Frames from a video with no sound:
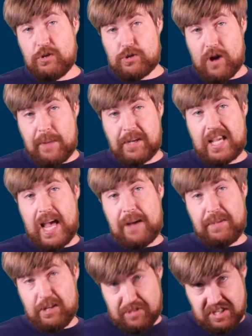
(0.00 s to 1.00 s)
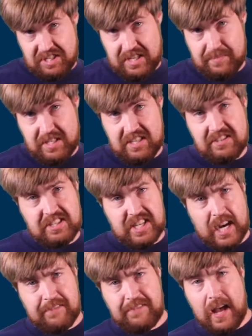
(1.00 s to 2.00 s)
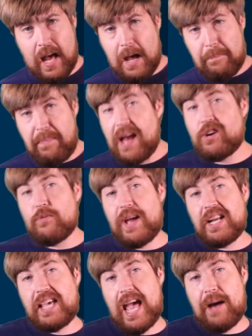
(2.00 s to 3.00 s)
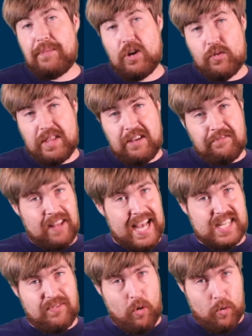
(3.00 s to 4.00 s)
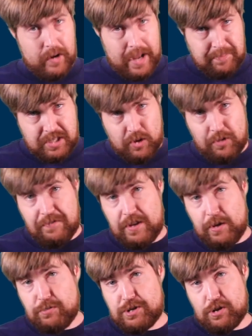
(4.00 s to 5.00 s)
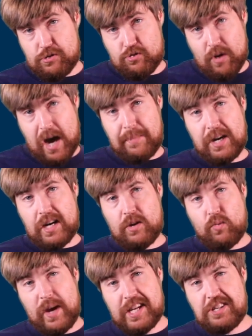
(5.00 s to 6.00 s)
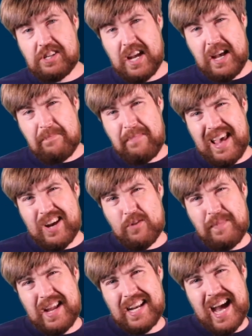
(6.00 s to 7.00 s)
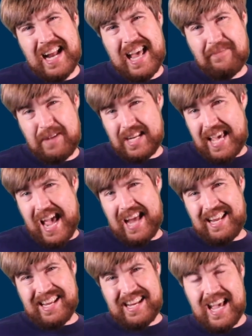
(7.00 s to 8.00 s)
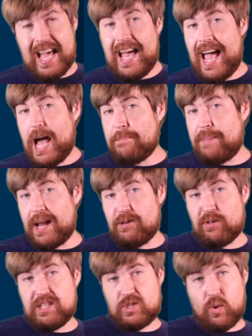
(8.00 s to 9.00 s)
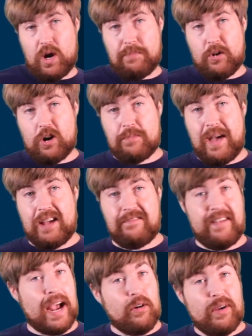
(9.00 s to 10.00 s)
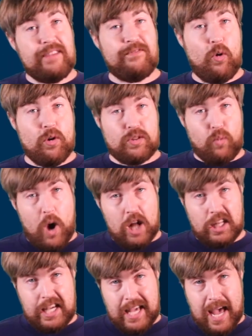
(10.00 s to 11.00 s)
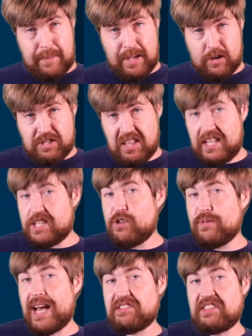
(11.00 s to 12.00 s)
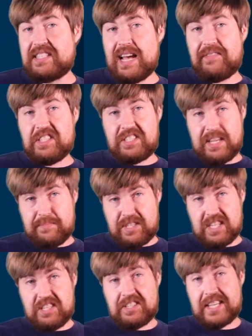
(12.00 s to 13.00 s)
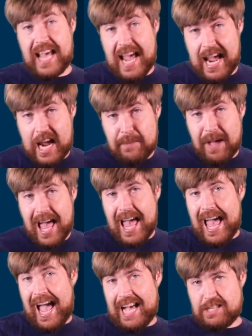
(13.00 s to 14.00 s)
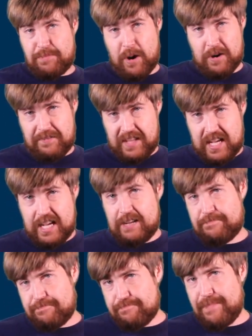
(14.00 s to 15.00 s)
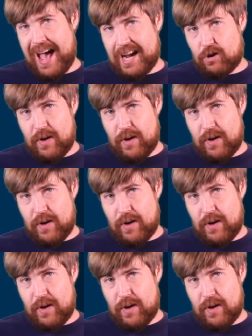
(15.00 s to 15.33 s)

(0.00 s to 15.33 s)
Futurama cameos in Simpsons stuff. Bender made a cameo in the flash forward episode Future Drama, which may or may not have been canon, and Bender and Zoidberg make very fourth Wally cameos in the 2007 Simpsons game as part of the Matt